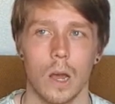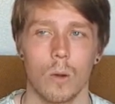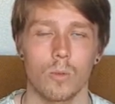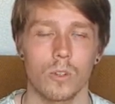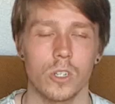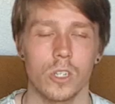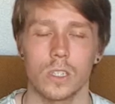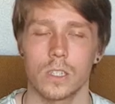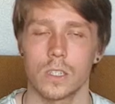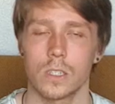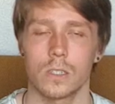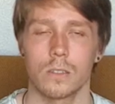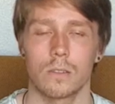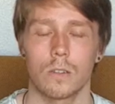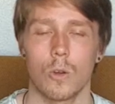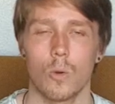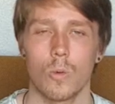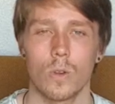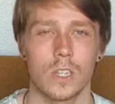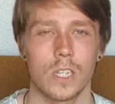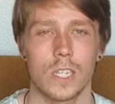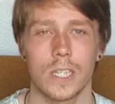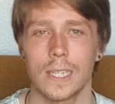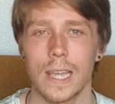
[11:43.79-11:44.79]
I wasn't
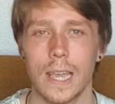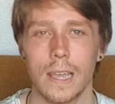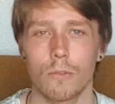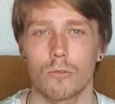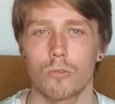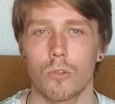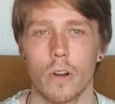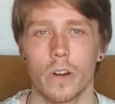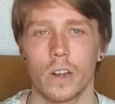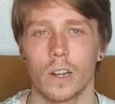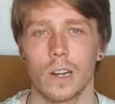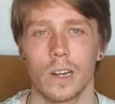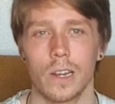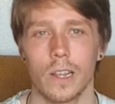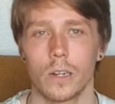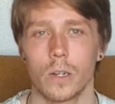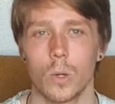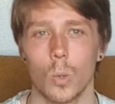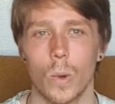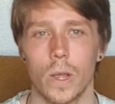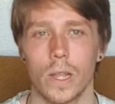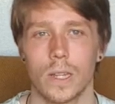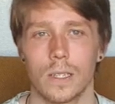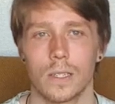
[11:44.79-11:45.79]
going to stay chronically
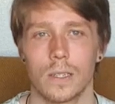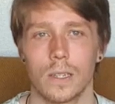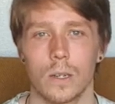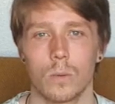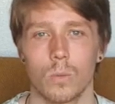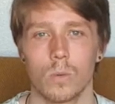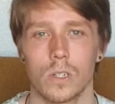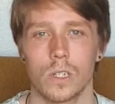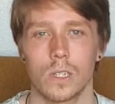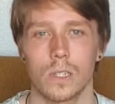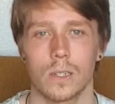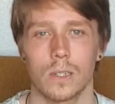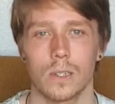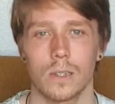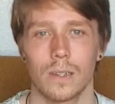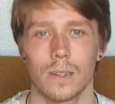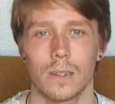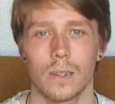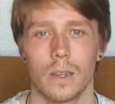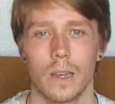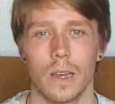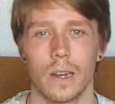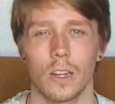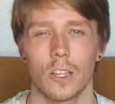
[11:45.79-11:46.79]
underweight. It was
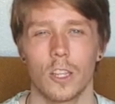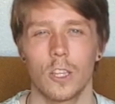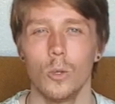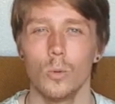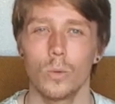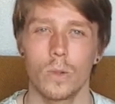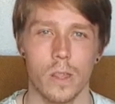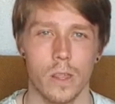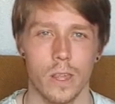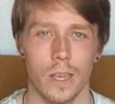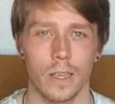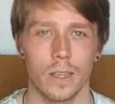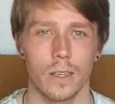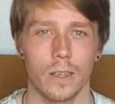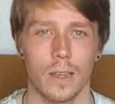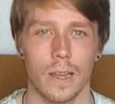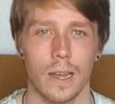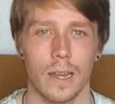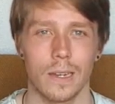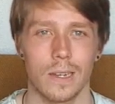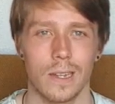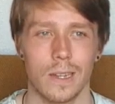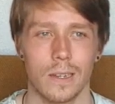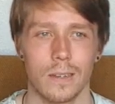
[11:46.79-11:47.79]
an acute thing,
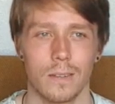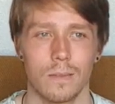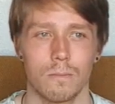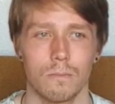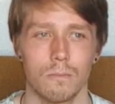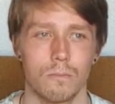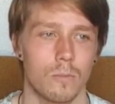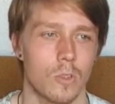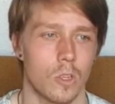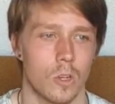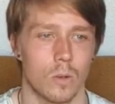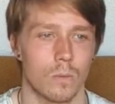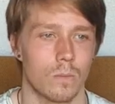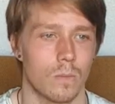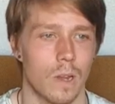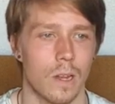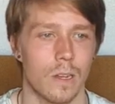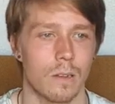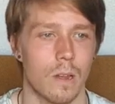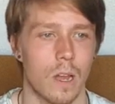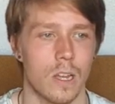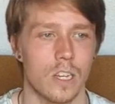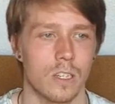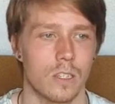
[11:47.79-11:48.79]
and
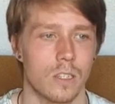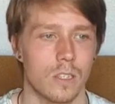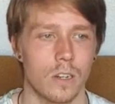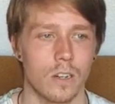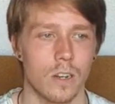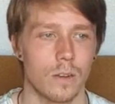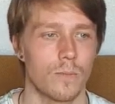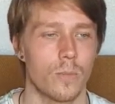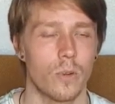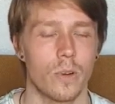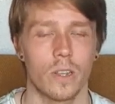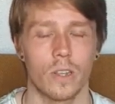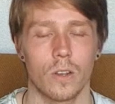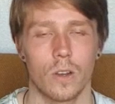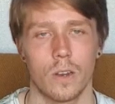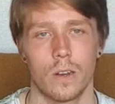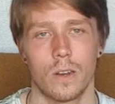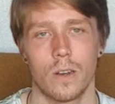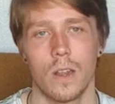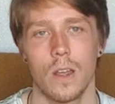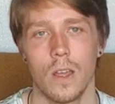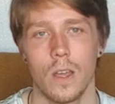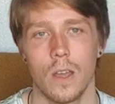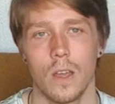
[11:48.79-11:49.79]
I started putting
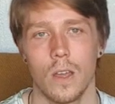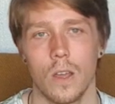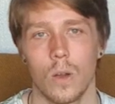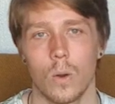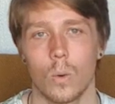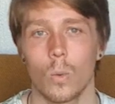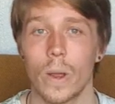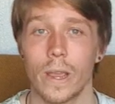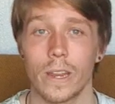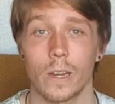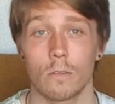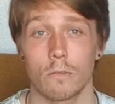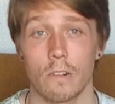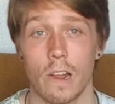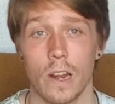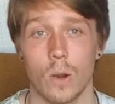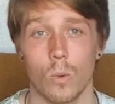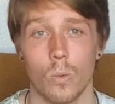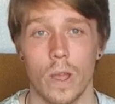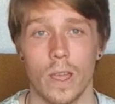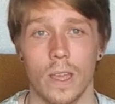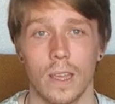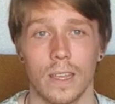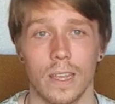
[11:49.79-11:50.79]
on weight
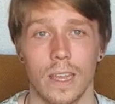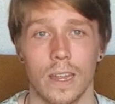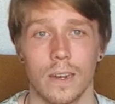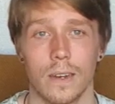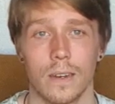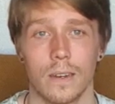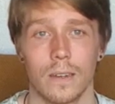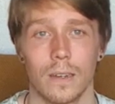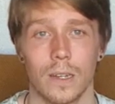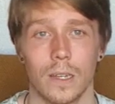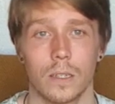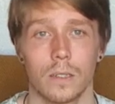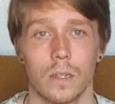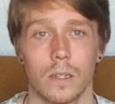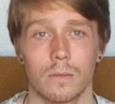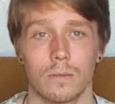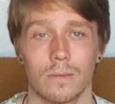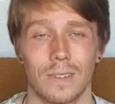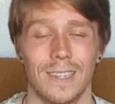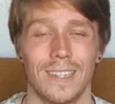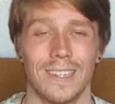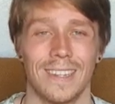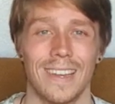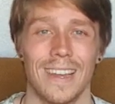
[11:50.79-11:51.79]
right away again,
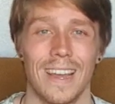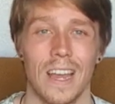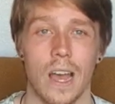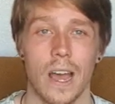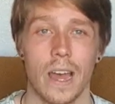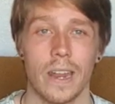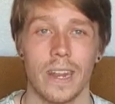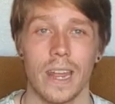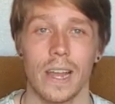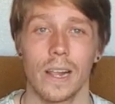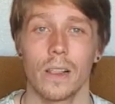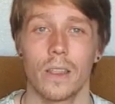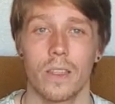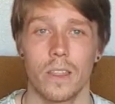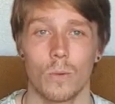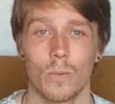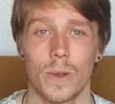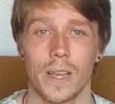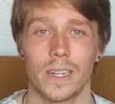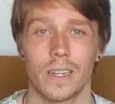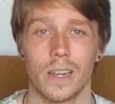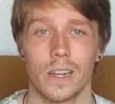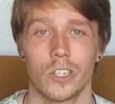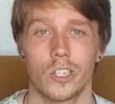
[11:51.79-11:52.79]
and healthy
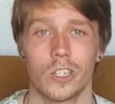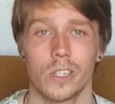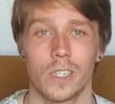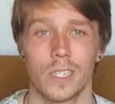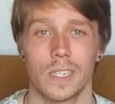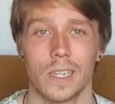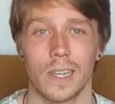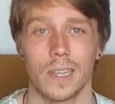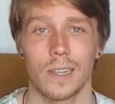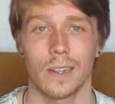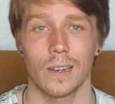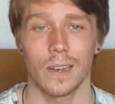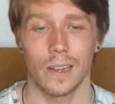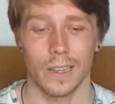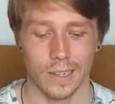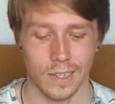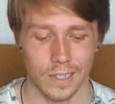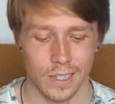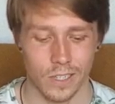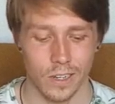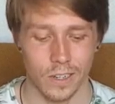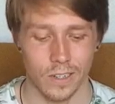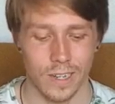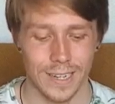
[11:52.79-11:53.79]
weight, I should say.
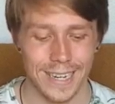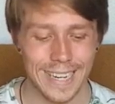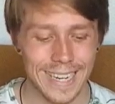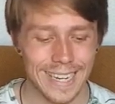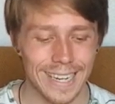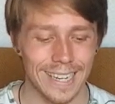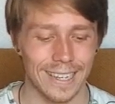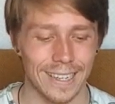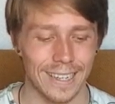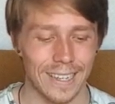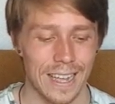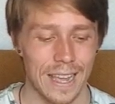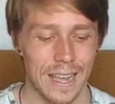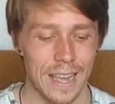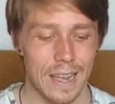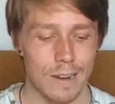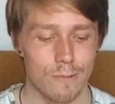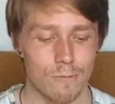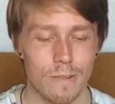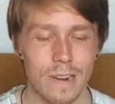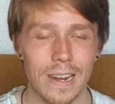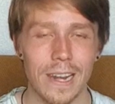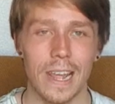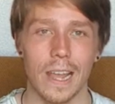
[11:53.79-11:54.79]
Like, I started eating
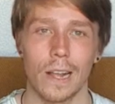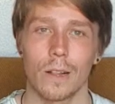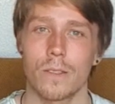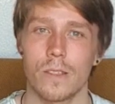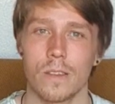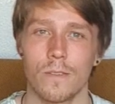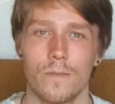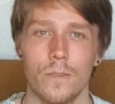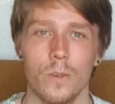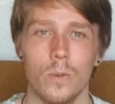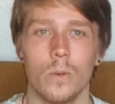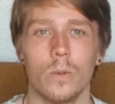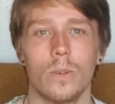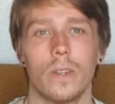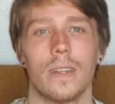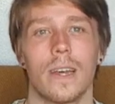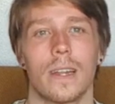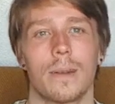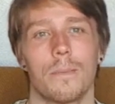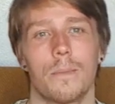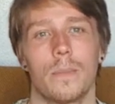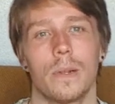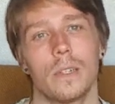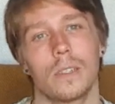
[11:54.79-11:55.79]
really healthy food
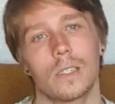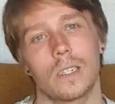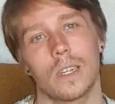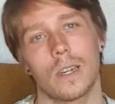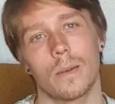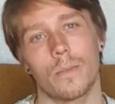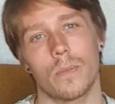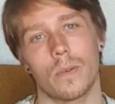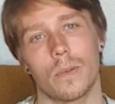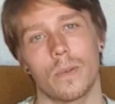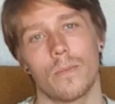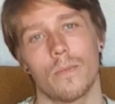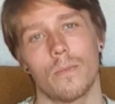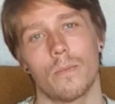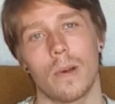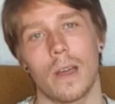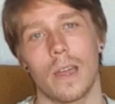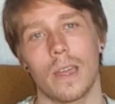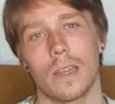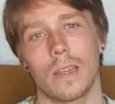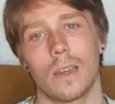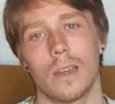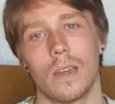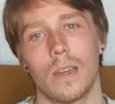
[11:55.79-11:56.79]
that built up
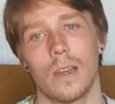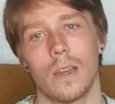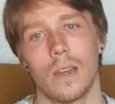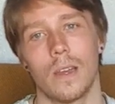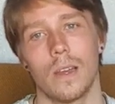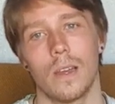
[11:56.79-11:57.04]
my